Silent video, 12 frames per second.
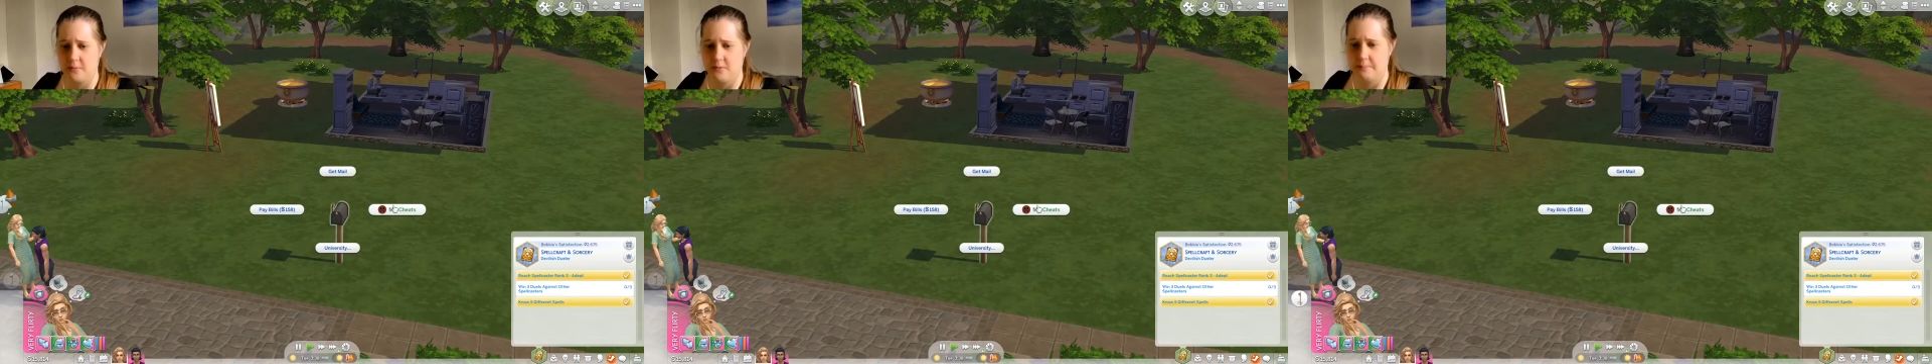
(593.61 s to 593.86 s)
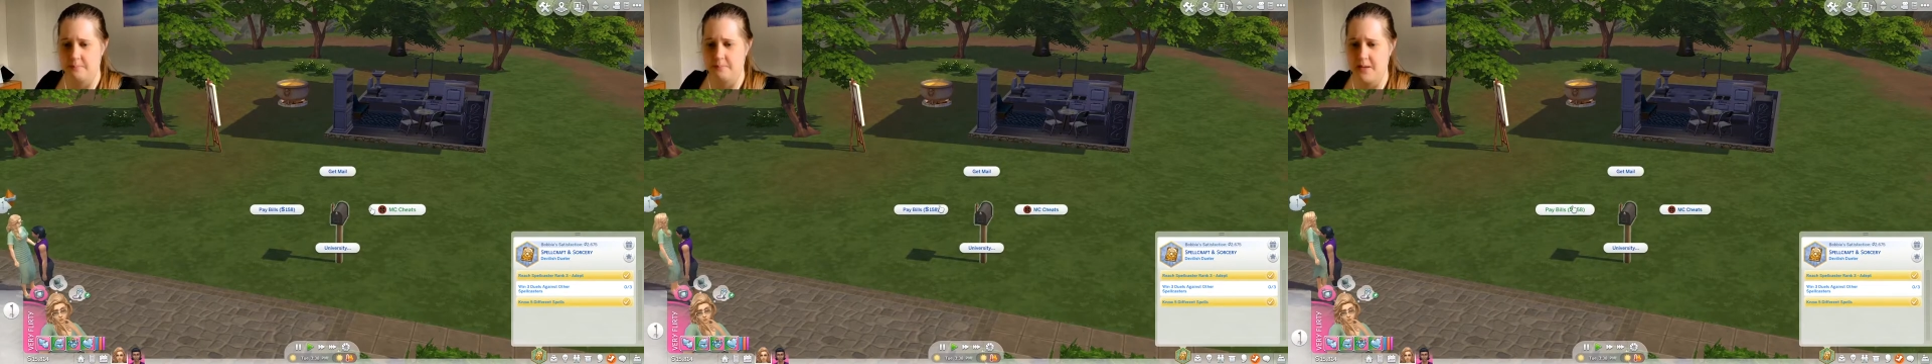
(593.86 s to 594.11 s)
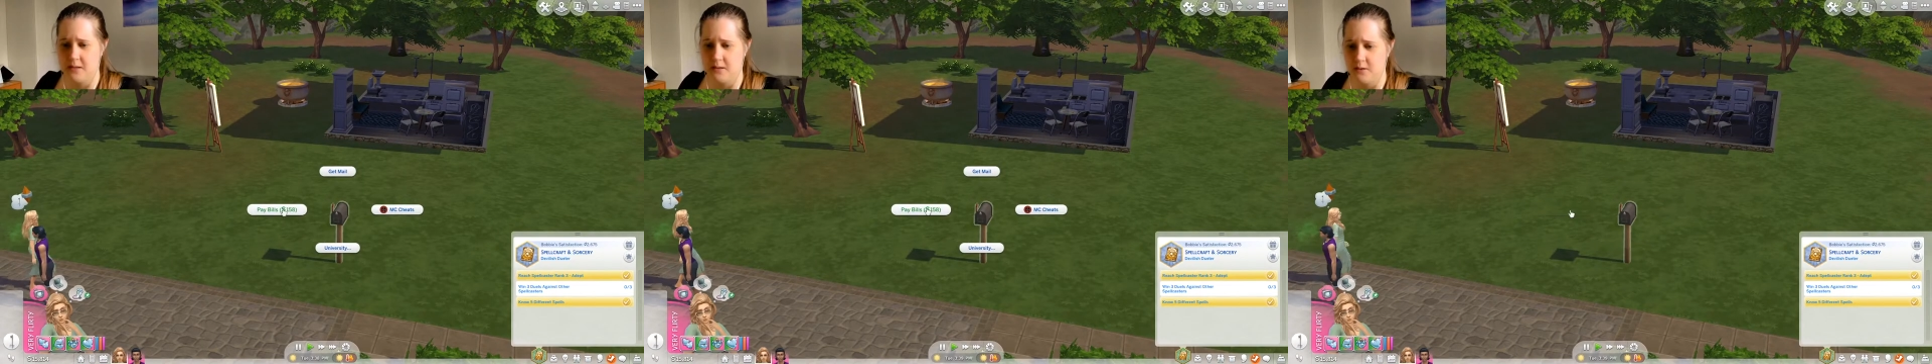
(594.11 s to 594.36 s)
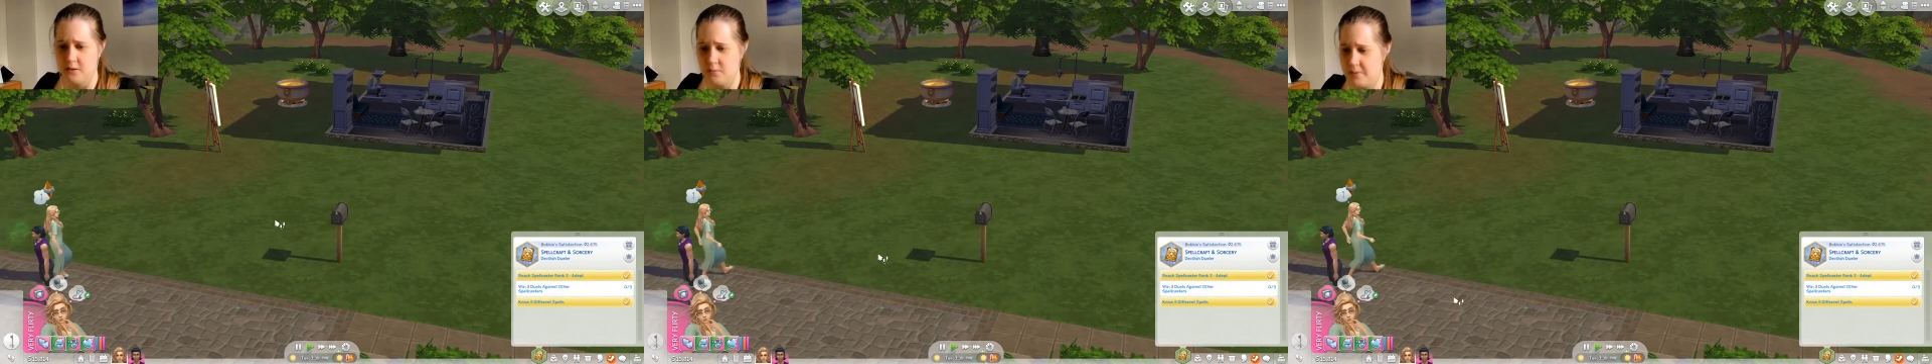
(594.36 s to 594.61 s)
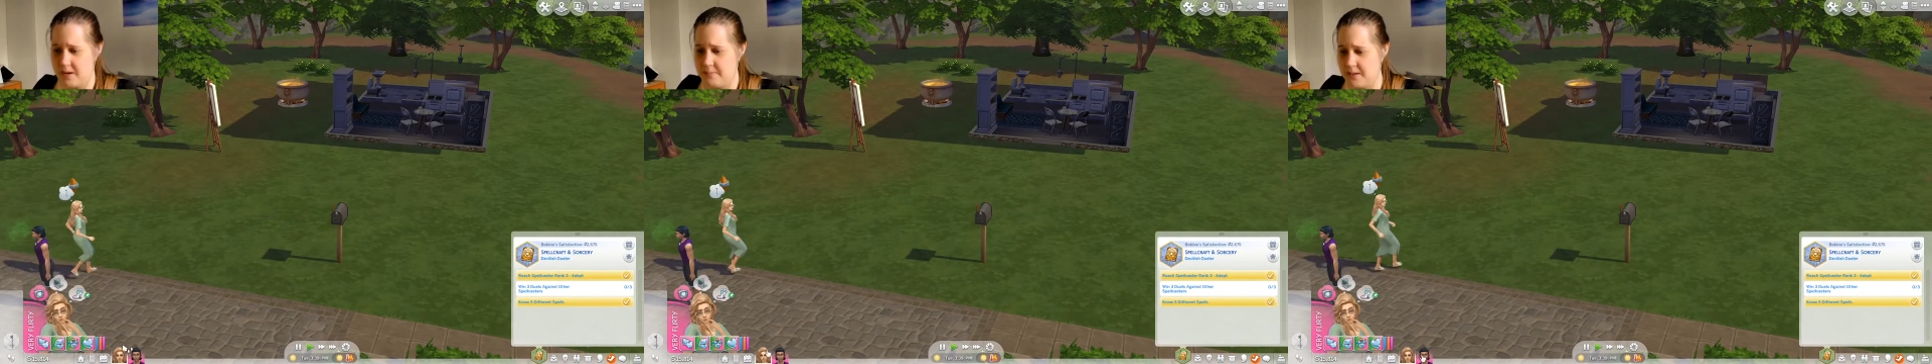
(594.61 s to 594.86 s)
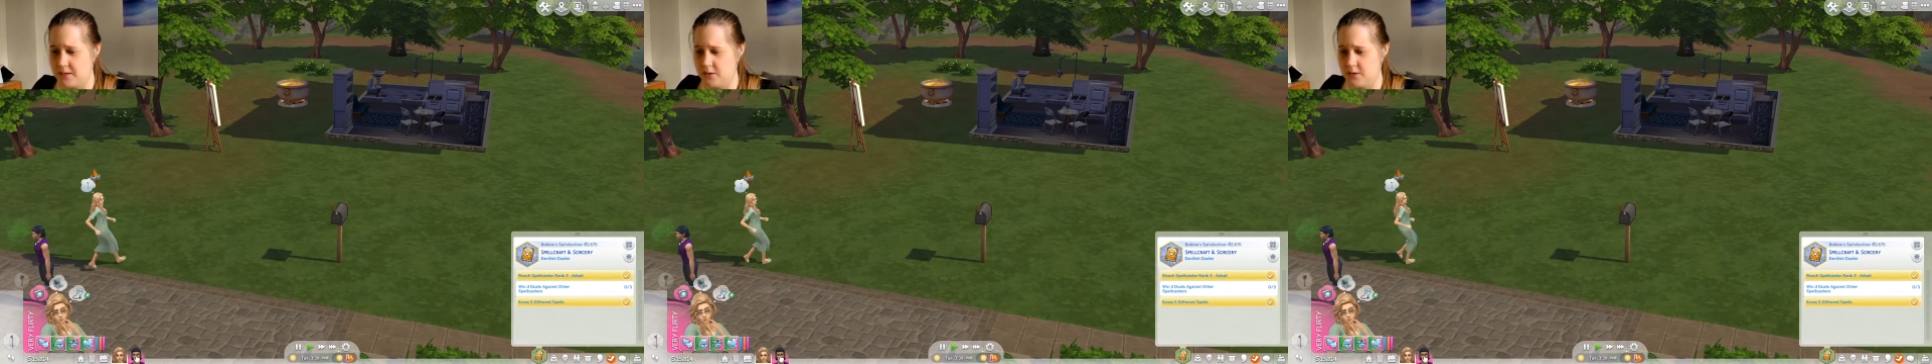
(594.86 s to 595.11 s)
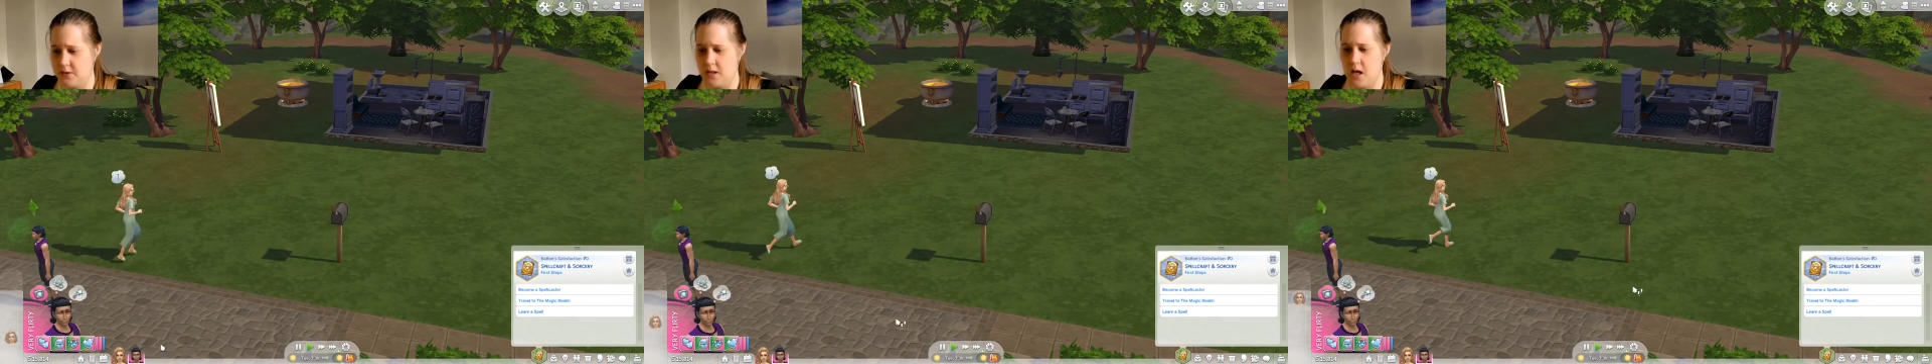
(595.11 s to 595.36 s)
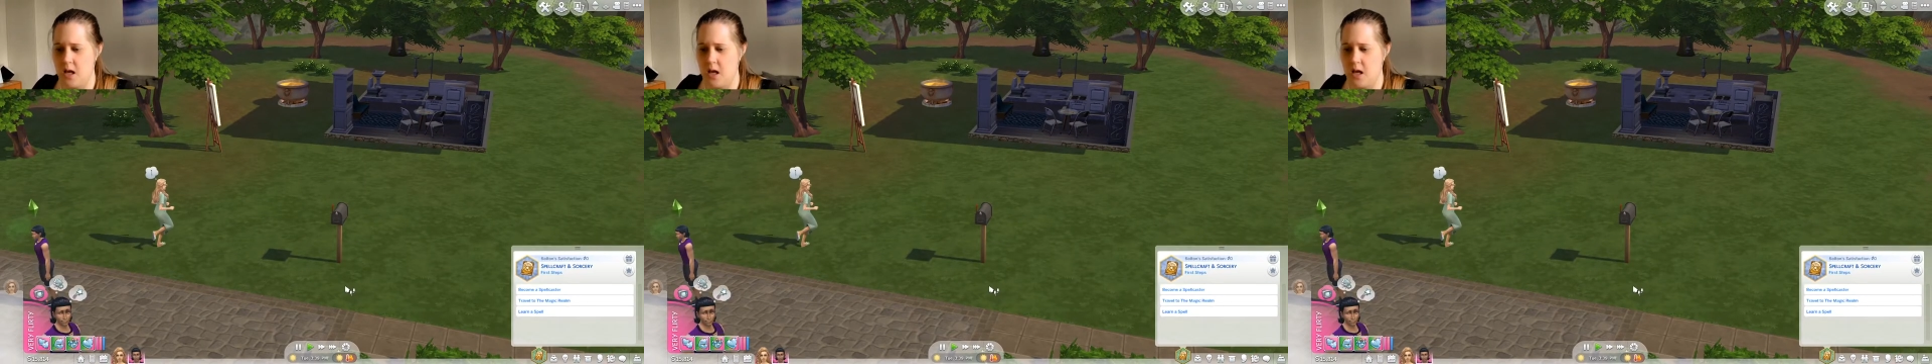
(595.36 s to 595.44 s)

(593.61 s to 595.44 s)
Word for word: the bills, pay bills.